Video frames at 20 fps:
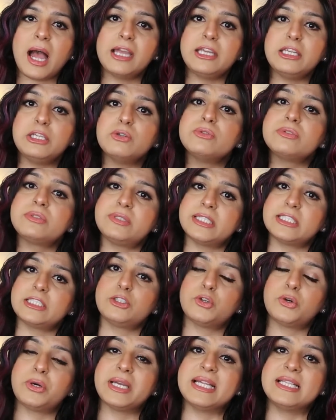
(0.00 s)
I use
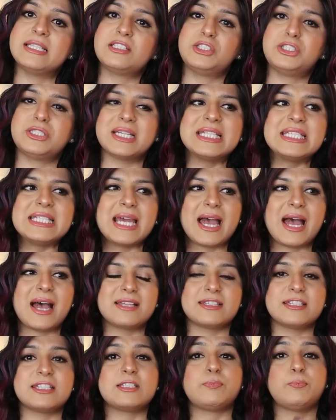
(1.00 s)
retinoids just
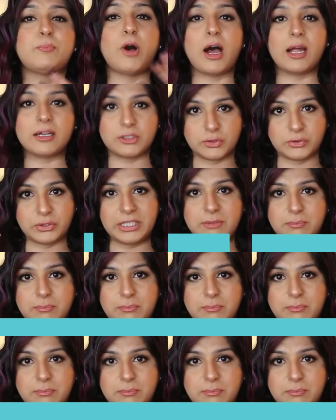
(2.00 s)
as a spot